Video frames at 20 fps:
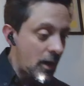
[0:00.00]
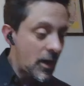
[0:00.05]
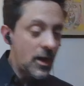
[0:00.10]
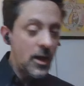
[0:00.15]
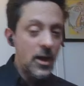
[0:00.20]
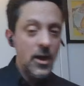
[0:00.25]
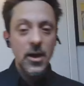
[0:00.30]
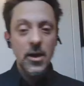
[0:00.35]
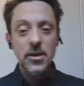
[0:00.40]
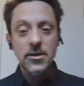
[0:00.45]

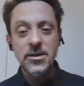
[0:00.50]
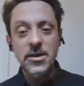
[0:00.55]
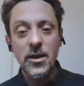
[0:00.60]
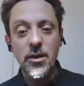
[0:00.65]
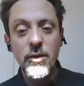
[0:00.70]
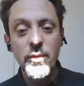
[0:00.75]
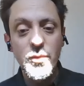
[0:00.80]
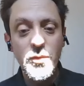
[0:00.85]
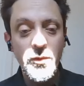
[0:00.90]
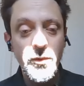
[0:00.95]

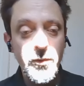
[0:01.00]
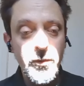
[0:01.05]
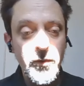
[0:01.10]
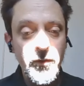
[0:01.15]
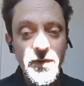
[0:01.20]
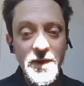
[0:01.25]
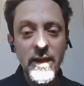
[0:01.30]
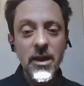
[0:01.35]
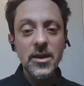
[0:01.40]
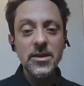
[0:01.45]
So
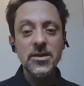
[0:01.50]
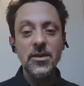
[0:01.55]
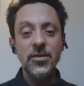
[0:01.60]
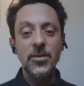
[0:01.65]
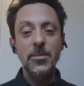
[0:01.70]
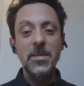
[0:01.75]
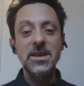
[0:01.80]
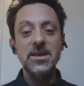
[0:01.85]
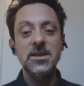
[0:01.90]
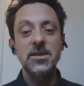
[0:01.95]
VR is
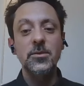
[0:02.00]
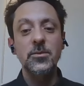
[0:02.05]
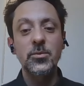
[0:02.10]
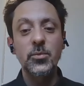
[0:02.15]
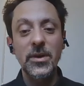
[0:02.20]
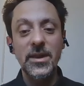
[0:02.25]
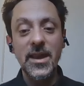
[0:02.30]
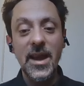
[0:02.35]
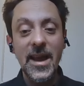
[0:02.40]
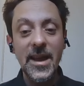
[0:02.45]
often mentioned
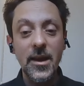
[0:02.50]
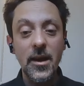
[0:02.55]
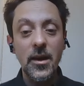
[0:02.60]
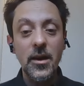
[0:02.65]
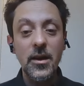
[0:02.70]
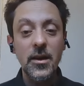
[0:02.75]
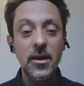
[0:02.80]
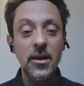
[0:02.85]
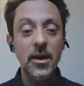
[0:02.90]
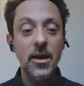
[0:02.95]
with
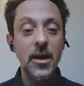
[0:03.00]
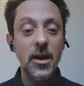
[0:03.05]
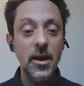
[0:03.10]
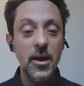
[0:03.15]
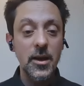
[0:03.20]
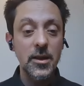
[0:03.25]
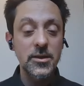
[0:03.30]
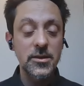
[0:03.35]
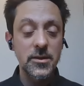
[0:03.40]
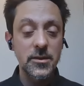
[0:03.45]
AR.
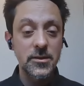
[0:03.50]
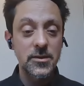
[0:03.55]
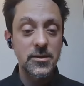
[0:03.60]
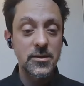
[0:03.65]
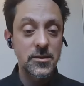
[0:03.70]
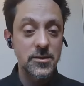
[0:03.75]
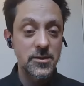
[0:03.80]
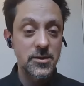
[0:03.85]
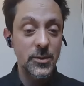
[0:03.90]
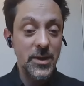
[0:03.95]

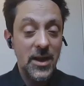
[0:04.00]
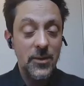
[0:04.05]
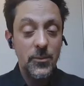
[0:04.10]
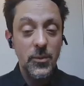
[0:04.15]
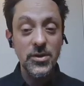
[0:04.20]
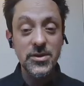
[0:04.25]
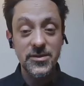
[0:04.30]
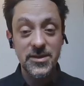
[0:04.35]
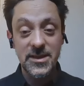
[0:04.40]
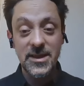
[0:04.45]
Do we have
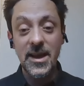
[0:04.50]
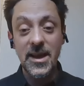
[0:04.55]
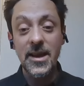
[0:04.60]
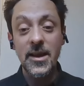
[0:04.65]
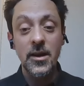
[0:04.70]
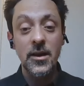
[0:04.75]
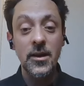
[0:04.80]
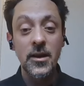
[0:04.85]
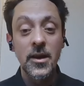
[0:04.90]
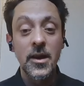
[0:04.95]
modules in
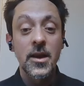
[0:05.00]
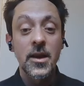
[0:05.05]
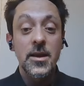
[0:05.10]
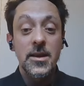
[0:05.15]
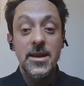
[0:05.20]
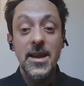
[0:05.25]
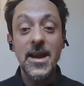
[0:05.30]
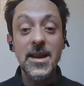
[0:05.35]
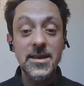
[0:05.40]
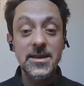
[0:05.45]
AR?
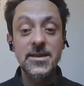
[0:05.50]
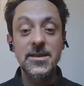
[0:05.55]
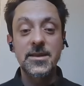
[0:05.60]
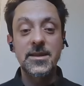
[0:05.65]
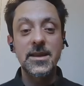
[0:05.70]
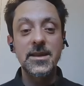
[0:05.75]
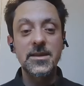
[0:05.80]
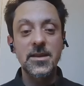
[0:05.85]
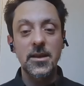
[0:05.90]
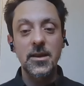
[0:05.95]
Yes,
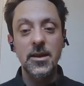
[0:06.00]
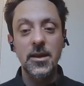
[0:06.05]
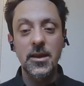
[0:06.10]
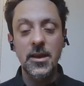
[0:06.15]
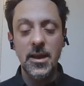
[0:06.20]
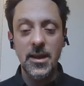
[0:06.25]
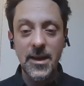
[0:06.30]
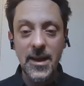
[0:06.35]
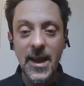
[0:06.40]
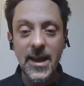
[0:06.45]
these are
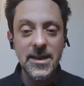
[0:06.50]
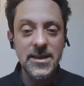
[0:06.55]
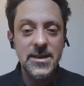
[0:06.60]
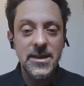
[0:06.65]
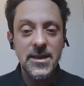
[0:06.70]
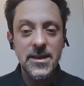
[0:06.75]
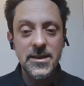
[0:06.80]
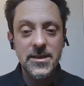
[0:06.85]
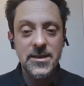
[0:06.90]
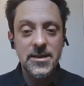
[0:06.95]

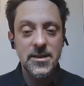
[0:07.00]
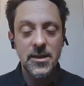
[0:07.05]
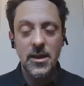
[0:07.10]
connected